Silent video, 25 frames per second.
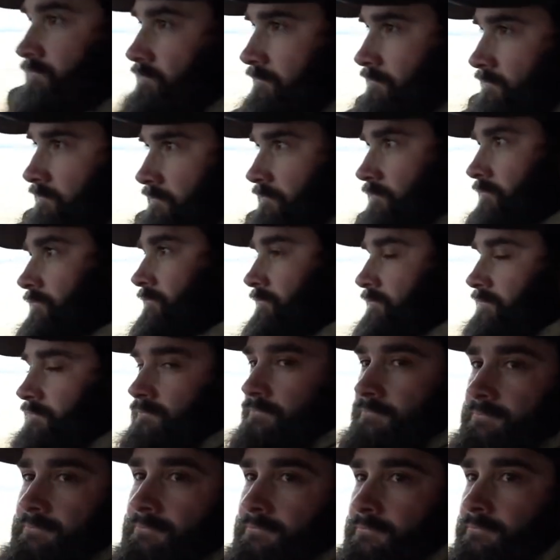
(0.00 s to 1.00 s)
got him with the
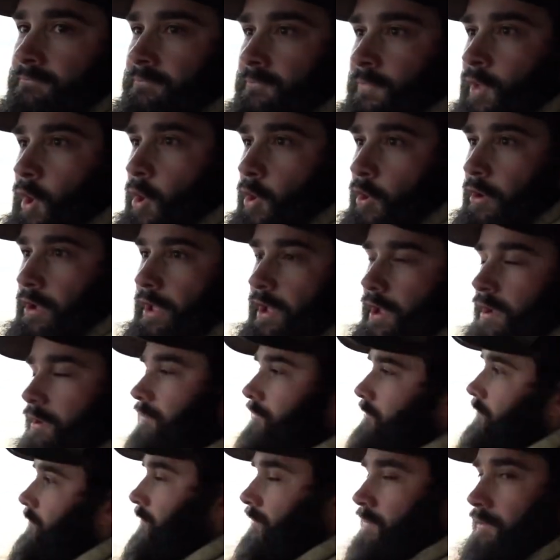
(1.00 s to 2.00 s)
youth model. Oh yeah.
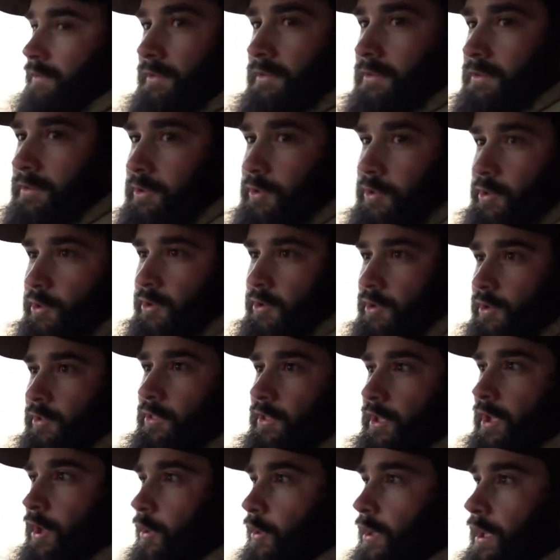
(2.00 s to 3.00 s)
Golly. Good
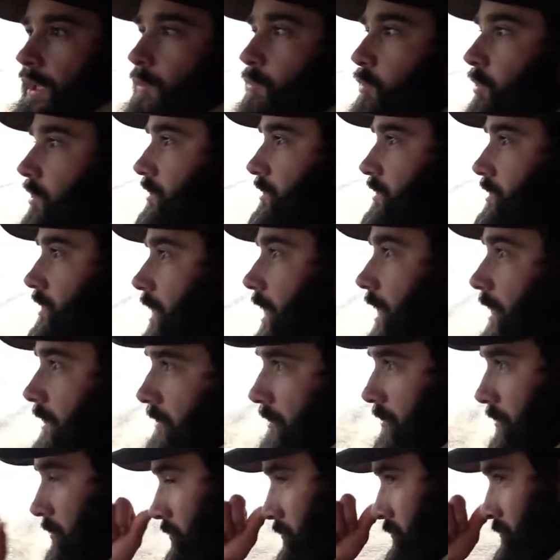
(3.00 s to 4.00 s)
thing I only had one shot
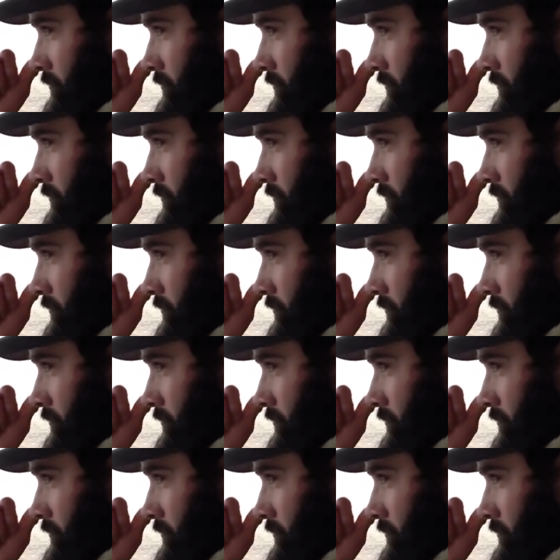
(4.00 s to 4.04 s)
too.